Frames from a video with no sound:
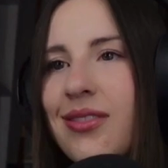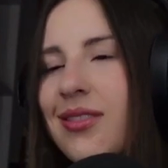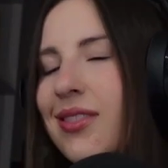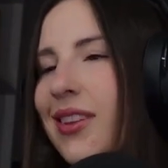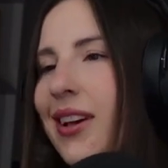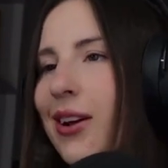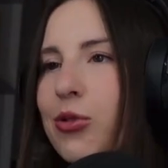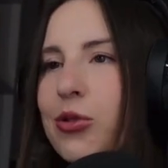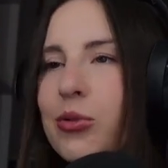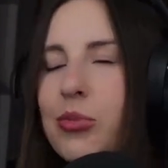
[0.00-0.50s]

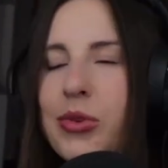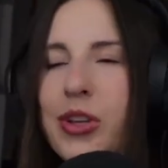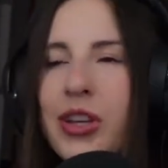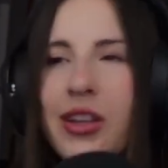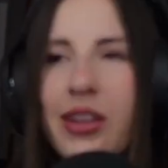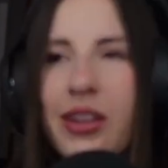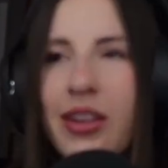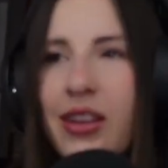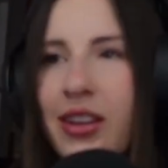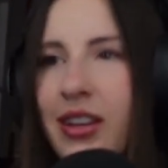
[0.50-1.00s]
that would
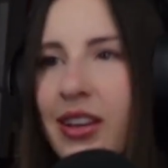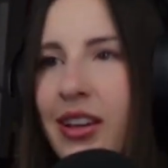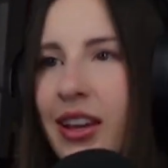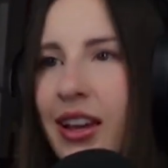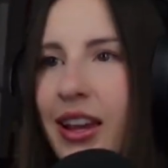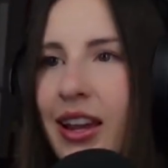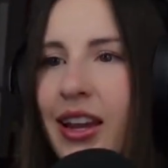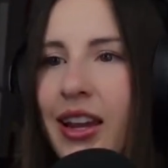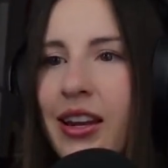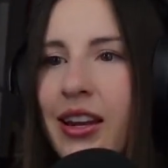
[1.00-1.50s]
be
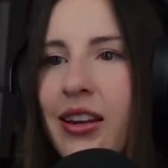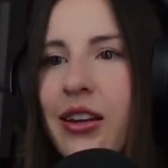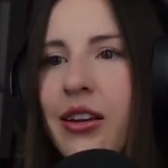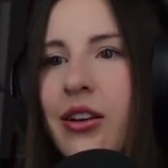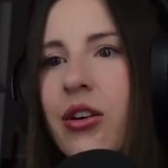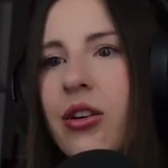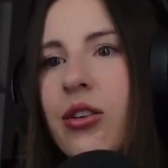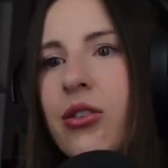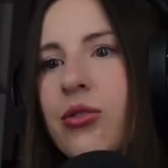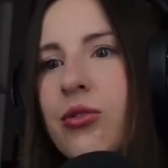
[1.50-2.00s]
aiding
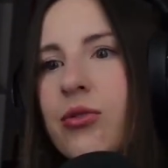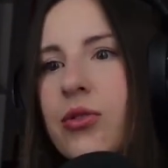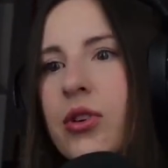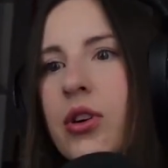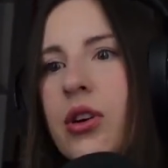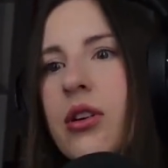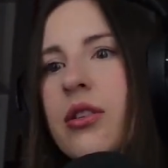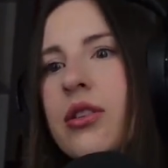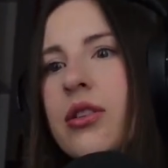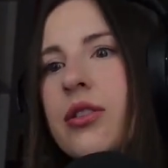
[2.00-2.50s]
our
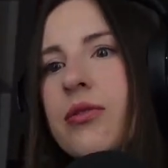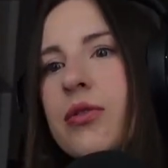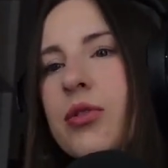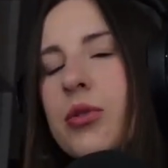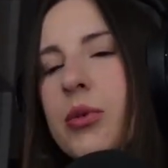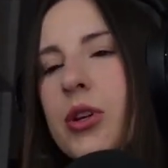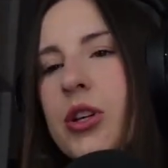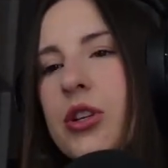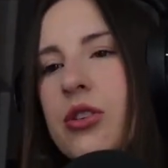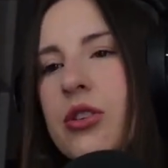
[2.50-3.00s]
overall
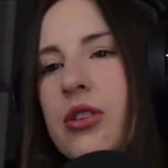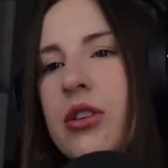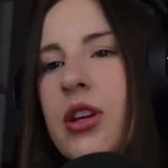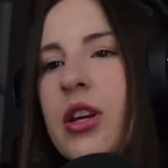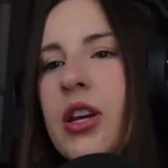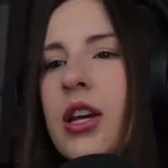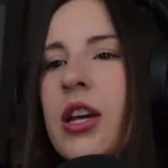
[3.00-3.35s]
inflammation.